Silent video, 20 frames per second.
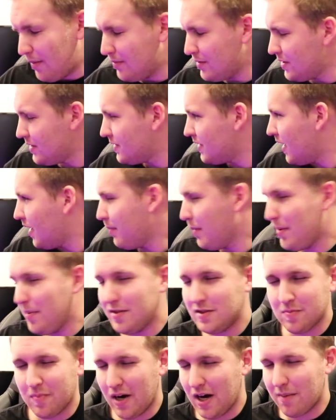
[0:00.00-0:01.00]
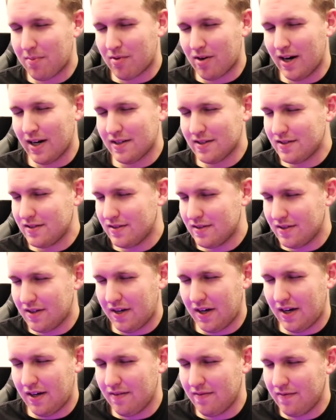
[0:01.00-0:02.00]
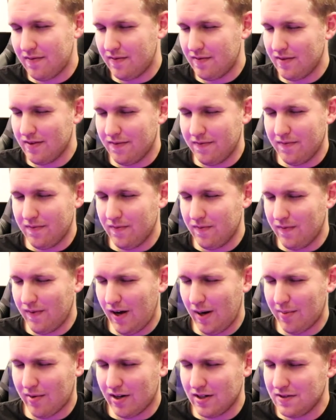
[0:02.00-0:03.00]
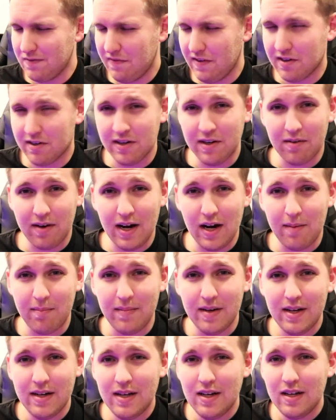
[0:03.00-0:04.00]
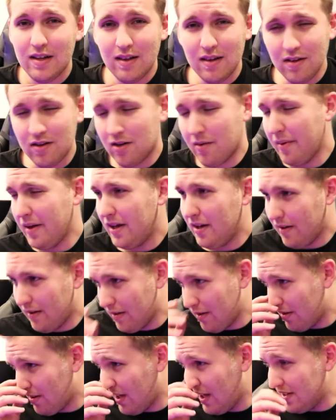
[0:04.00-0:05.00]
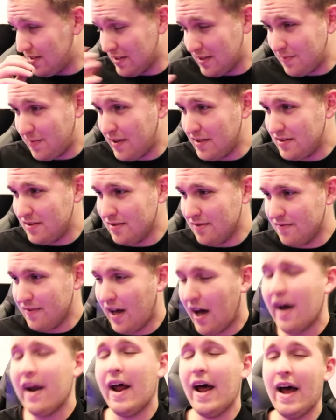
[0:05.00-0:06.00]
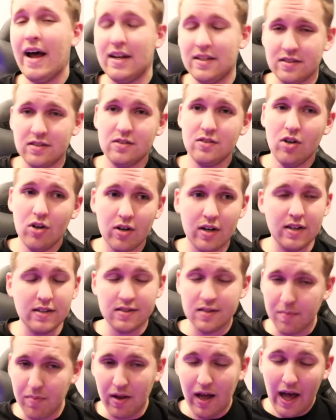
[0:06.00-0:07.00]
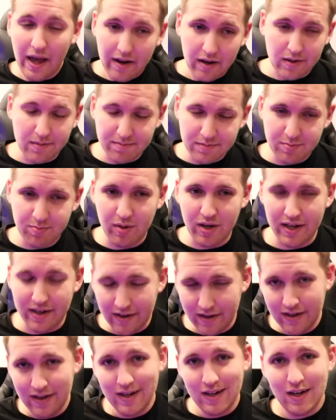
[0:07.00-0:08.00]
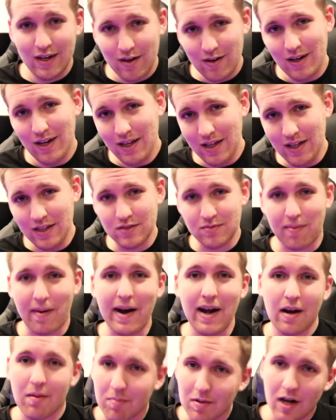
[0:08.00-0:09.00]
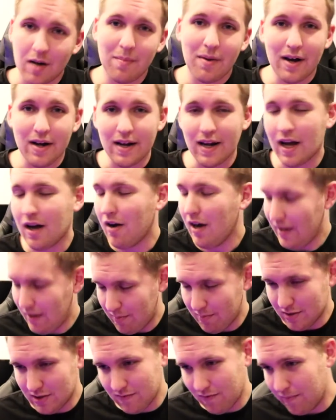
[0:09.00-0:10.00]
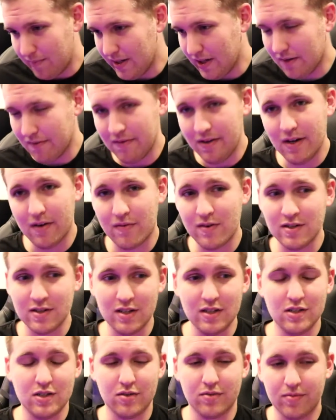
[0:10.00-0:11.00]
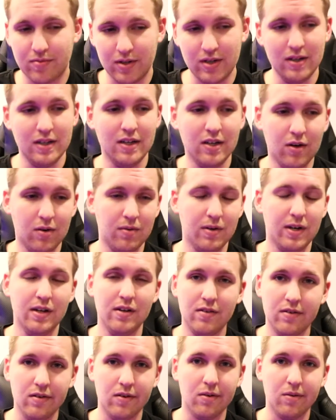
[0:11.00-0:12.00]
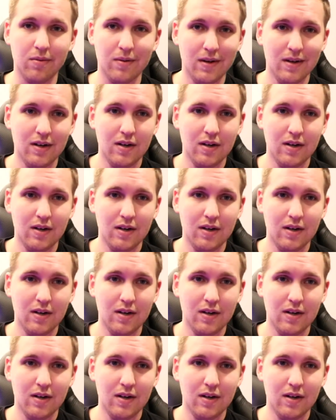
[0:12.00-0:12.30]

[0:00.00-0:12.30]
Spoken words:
Just not maybe some HyperX, the HyperX Theory RAM, a little bit less expensive, not as good as the Platinums, but it's RAM. Come on, how much of a big of a difference, unless you're really going into